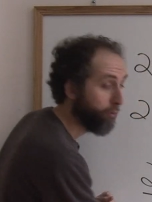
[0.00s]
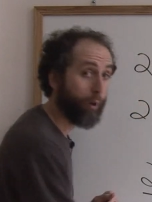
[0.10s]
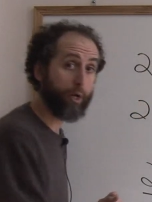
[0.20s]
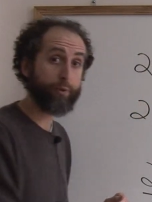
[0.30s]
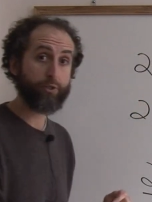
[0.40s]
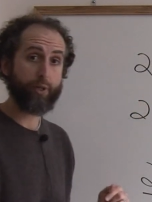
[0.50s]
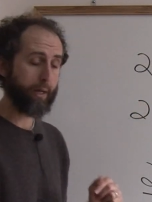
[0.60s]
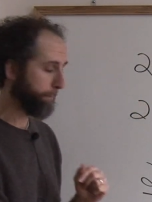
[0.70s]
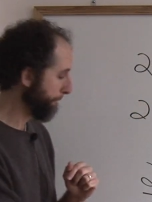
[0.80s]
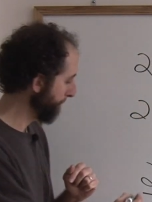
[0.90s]
Why do we do
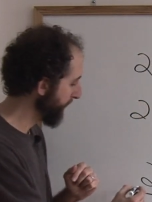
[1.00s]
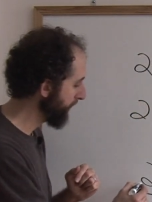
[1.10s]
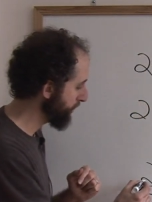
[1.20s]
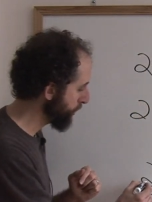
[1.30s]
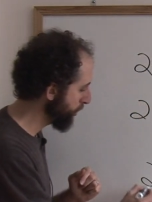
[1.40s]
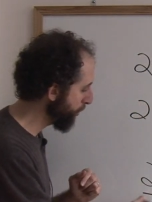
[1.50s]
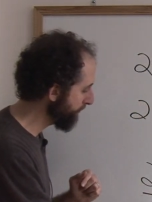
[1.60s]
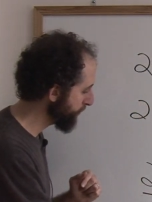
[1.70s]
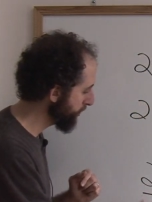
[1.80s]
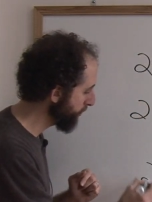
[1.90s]
that? Because 2
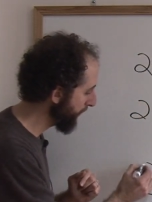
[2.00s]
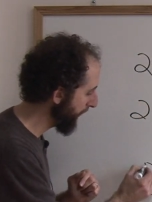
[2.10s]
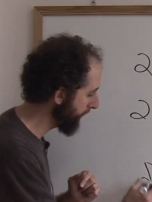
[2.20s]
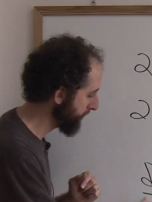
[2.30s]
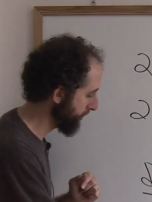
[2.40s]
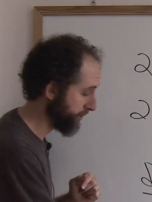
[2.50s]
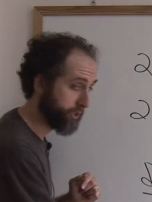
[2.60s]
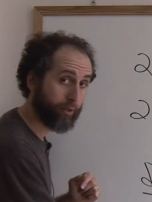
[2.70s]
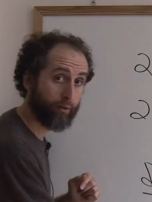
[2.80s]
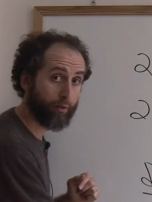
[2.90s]
over 2 cancels.
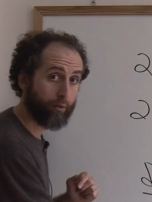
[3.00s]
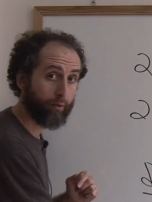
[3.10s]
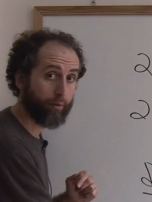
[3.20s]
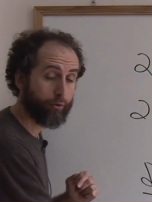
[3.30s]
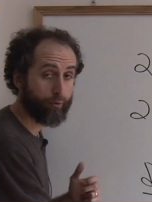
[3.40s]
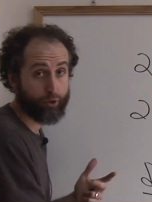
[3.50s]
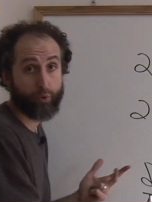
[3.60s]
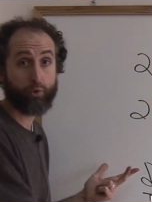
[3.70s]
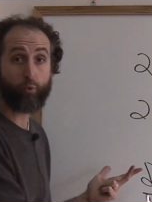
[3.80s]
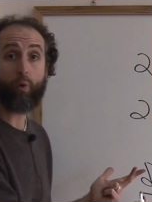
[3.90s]
2 over 2
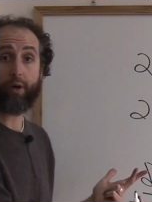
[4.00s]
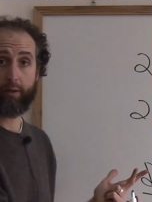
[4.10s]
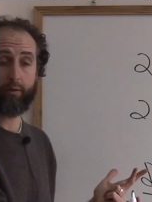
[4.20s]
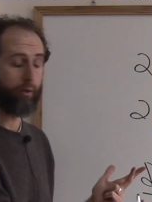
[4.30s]
is 1.